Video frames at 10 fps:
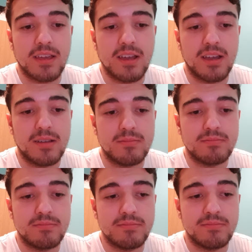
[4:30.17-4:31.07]

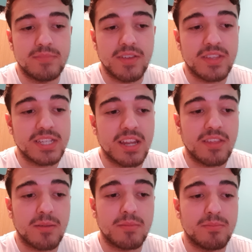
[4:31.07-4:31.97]
Um, if there's
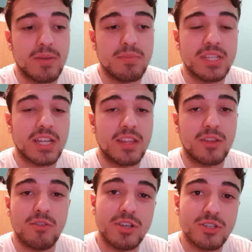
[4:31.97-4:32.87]
anything in particular
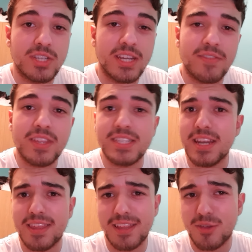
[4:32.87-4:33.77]
that you're interested, if there's
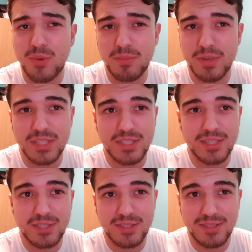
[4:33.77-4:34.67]
anything that you want me
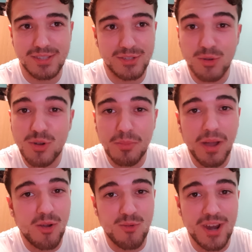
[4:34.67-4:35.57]
to talk
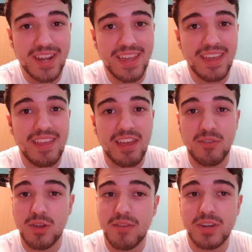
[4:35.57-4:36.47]
about already,
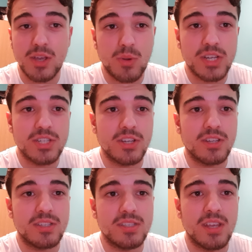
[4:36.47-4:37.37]
if you have any
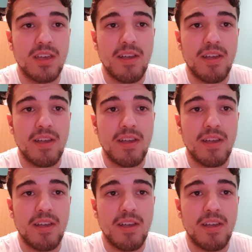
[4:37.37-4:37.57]
questions,